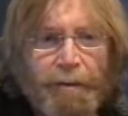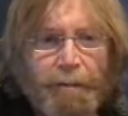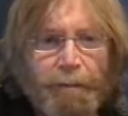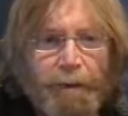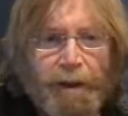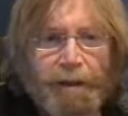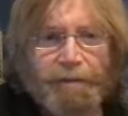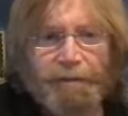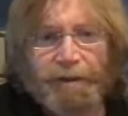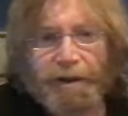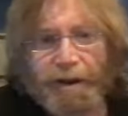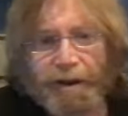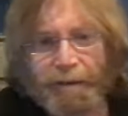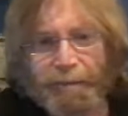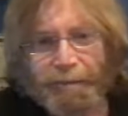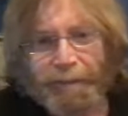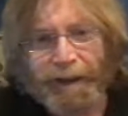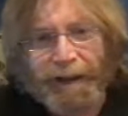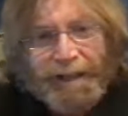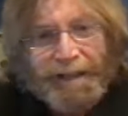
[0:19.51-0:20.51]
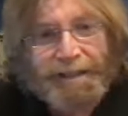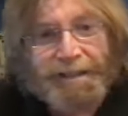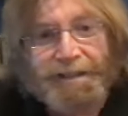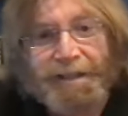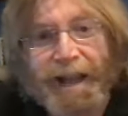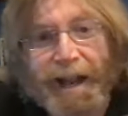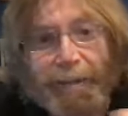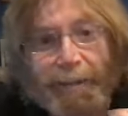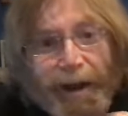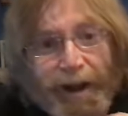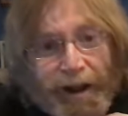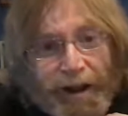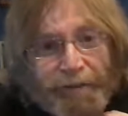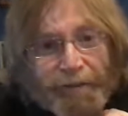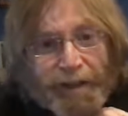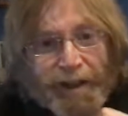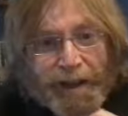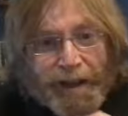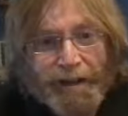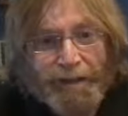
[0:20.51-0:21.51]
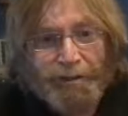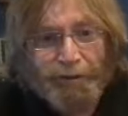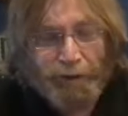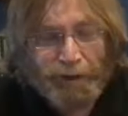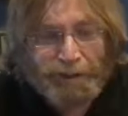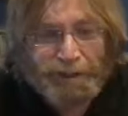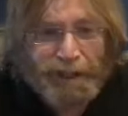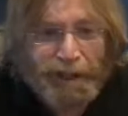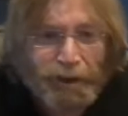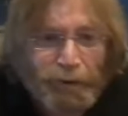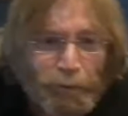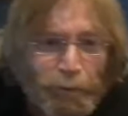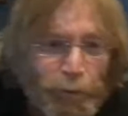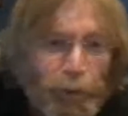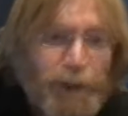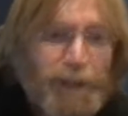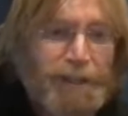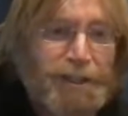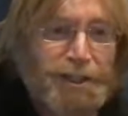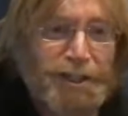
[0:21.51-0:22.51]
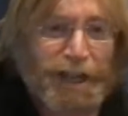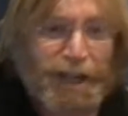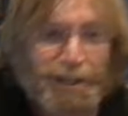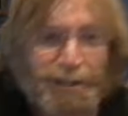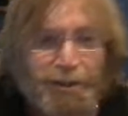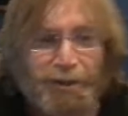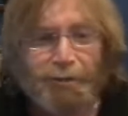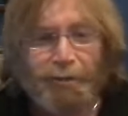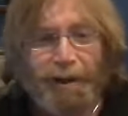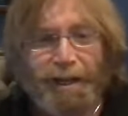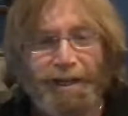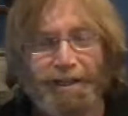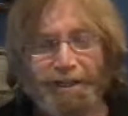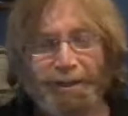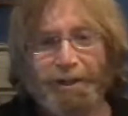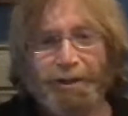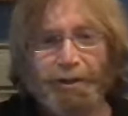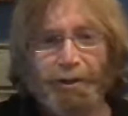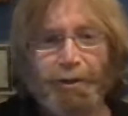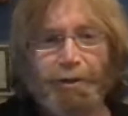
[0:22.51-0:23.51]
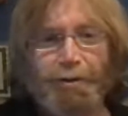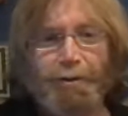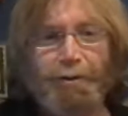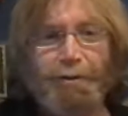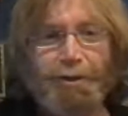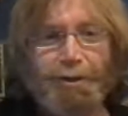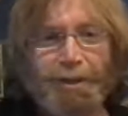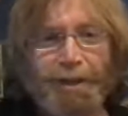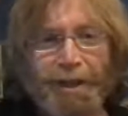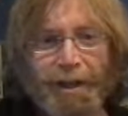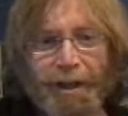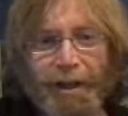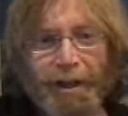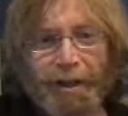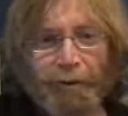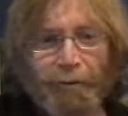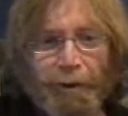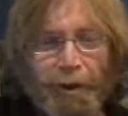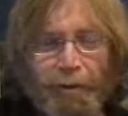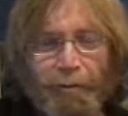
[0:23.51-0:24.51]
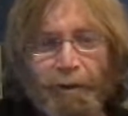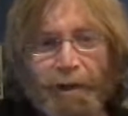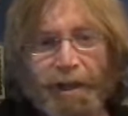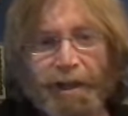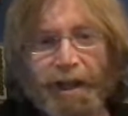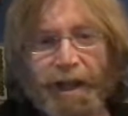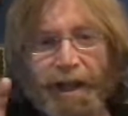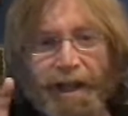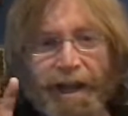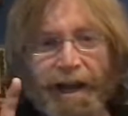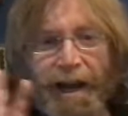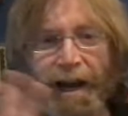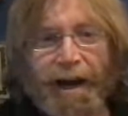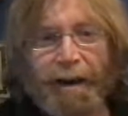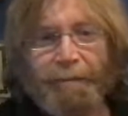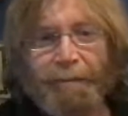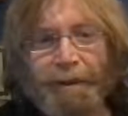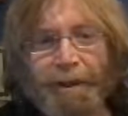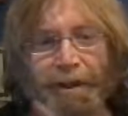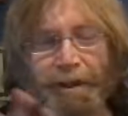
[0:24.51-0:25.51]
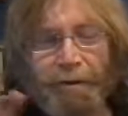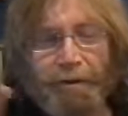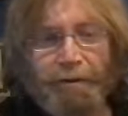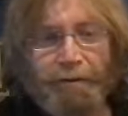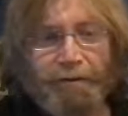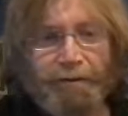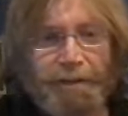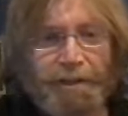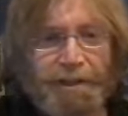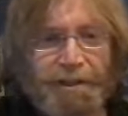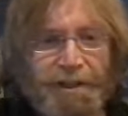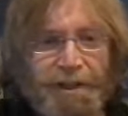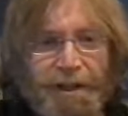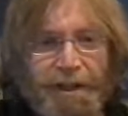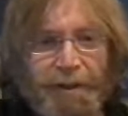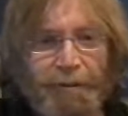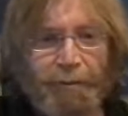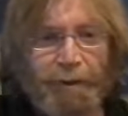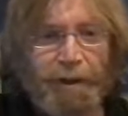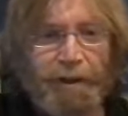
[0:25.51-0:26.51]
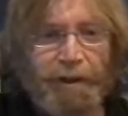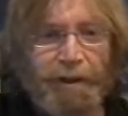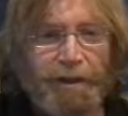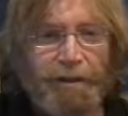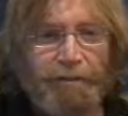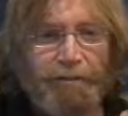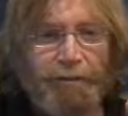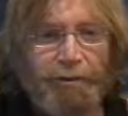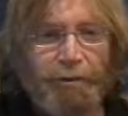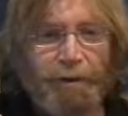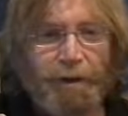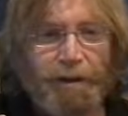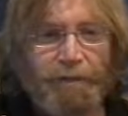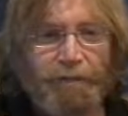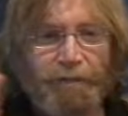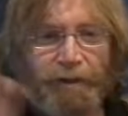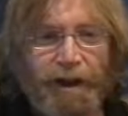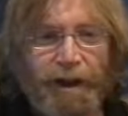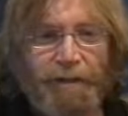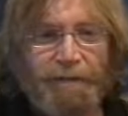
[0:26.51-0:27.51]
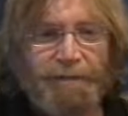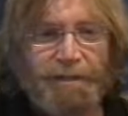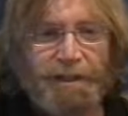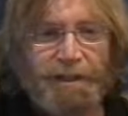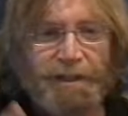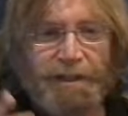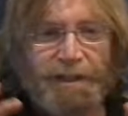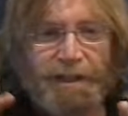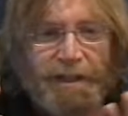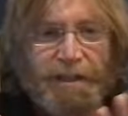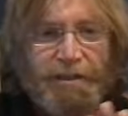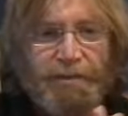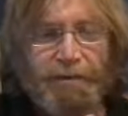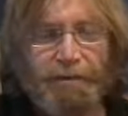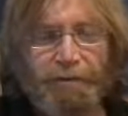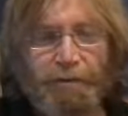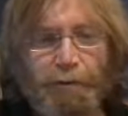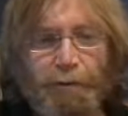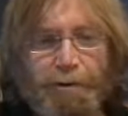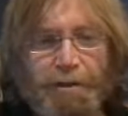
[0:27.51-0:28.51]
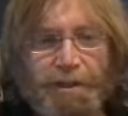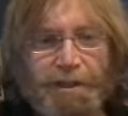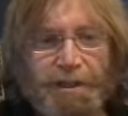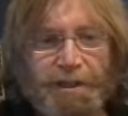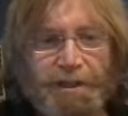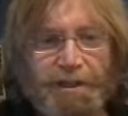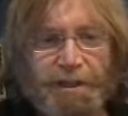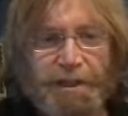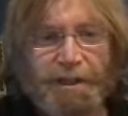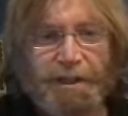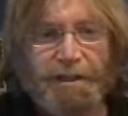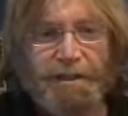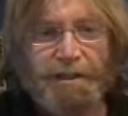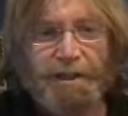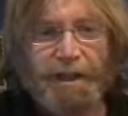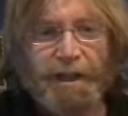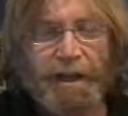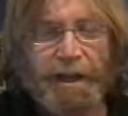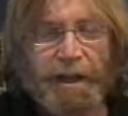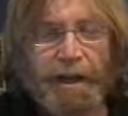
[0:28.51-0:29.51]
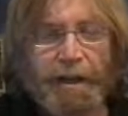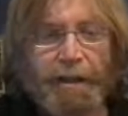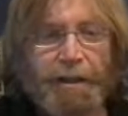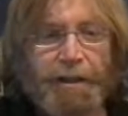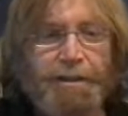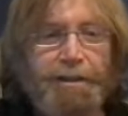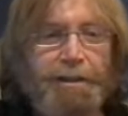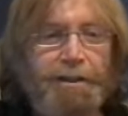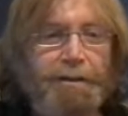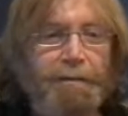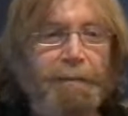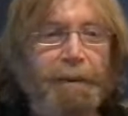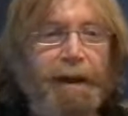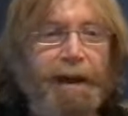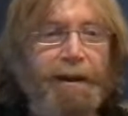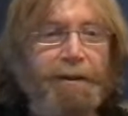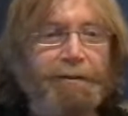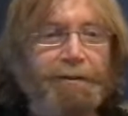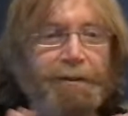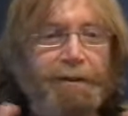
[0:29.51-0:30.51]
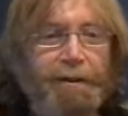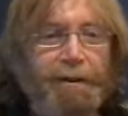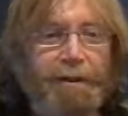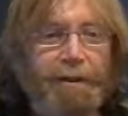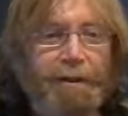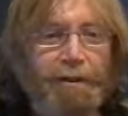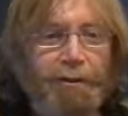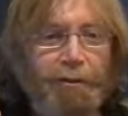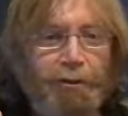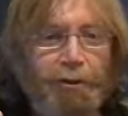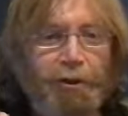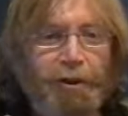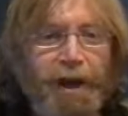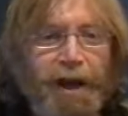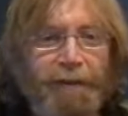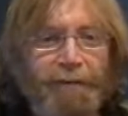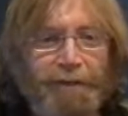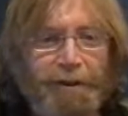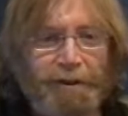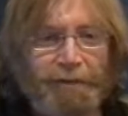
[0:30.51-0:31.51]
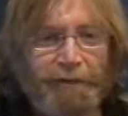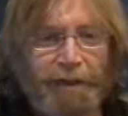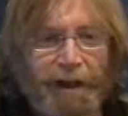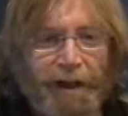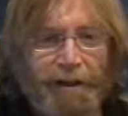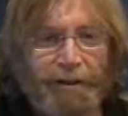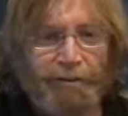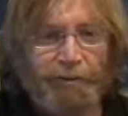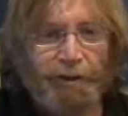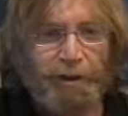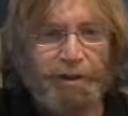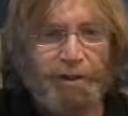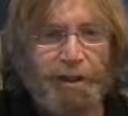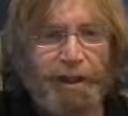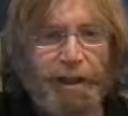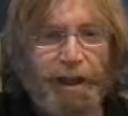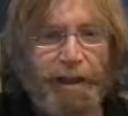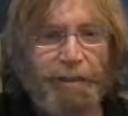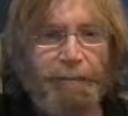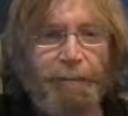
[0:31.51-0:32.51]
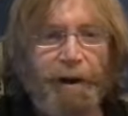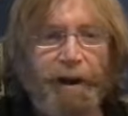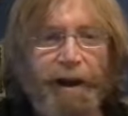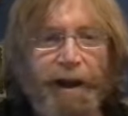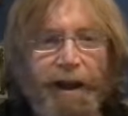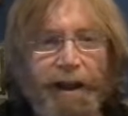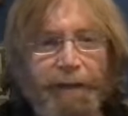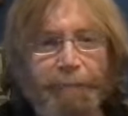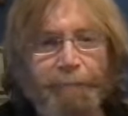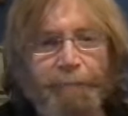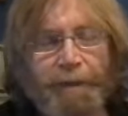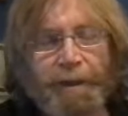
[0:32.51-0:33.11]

But, um, and this is not about IV contrast, like what injection rate you use, whether we like Omni or Visi, whether you do it at 5 cc's or 4 cc's. This is about do you have enough contrast to get by?